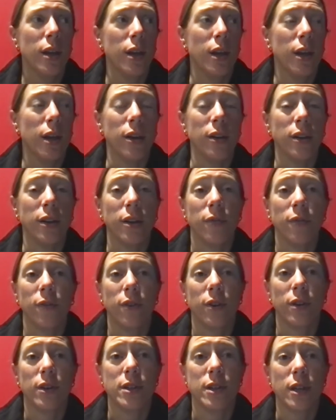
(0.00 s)
Like
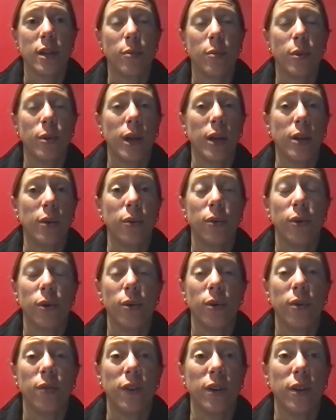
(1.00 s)
for example, I don't
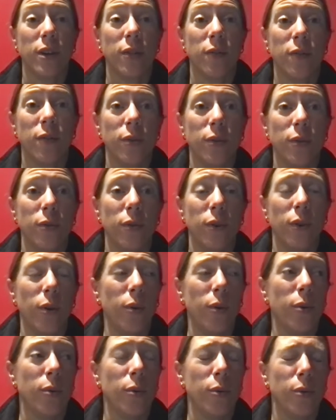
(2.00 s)
know if any of you
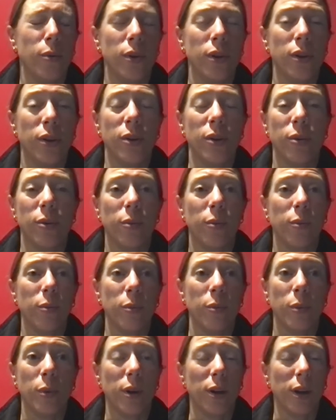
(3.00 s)
know
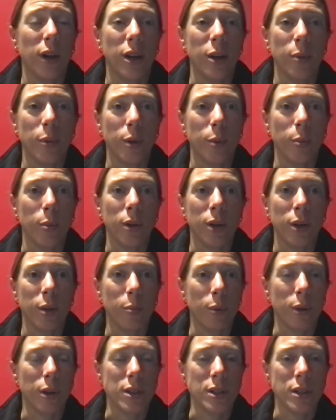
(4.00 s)
what a Heidelberg printing
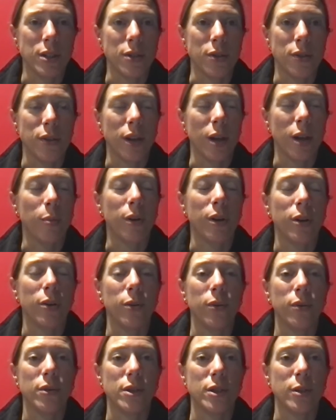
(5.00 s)
press is or not, but I
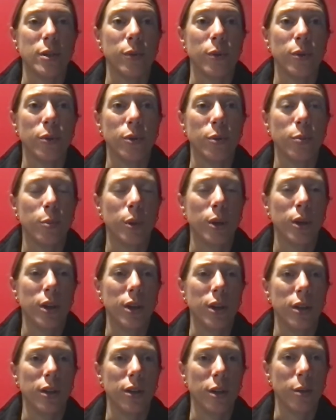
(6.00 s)
know there's some local
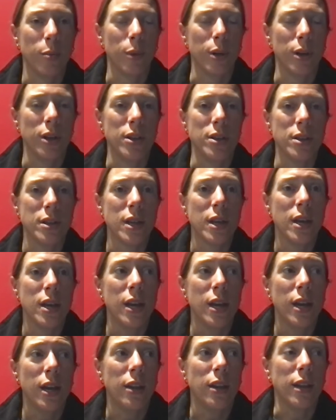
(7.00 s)
printing companies
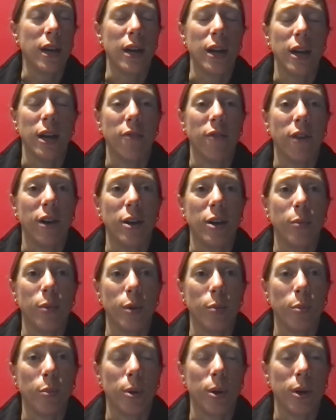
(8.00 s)
that have
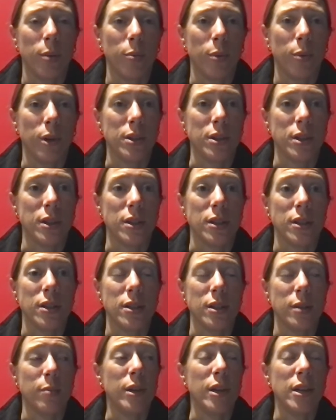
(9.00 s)
Heidelberg printing presses, and
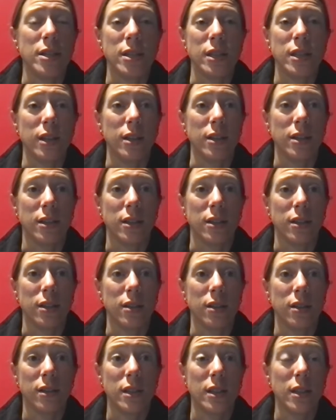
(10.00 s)
it's amazing
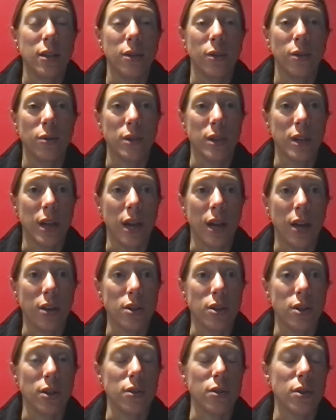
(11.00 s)
to see those in
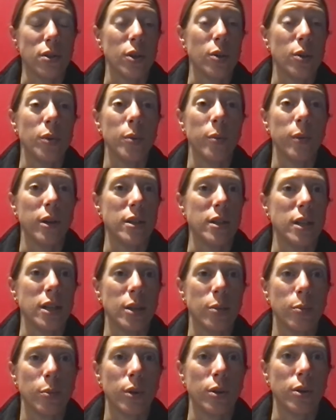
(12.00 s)
action. So we might
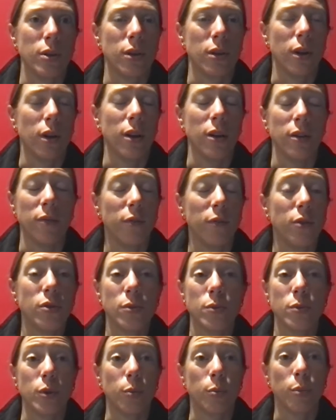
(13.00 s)
take a field
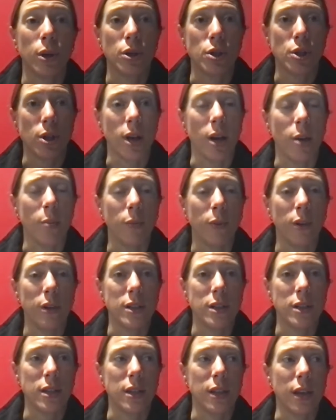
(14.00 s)
trip to a print shop and
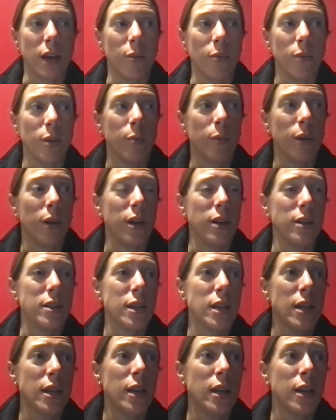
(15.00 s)
see that. We might
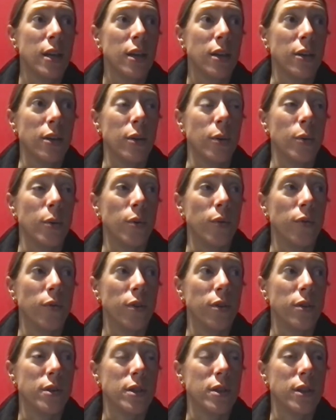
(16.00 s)
go
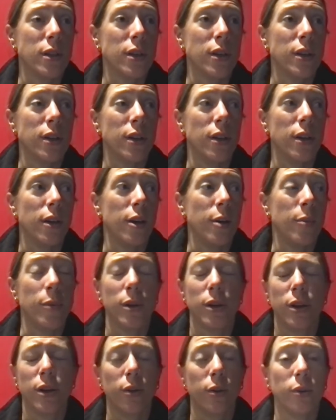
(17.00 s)
over to
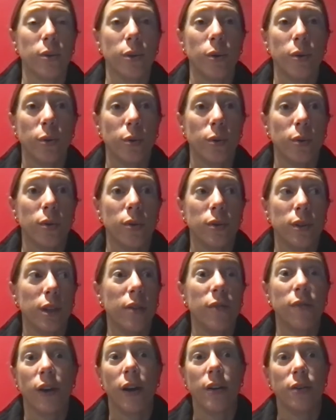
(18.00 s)
another local
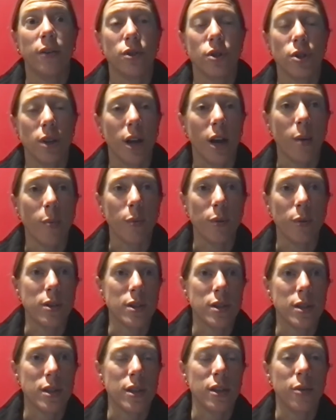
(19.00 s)
like vinyl shop and
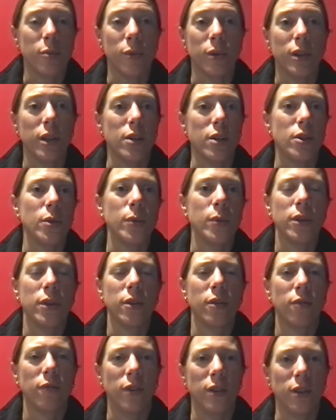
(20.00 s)
see what they do with
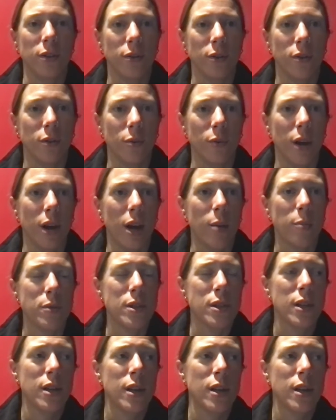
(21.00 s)
their vehicle wraps.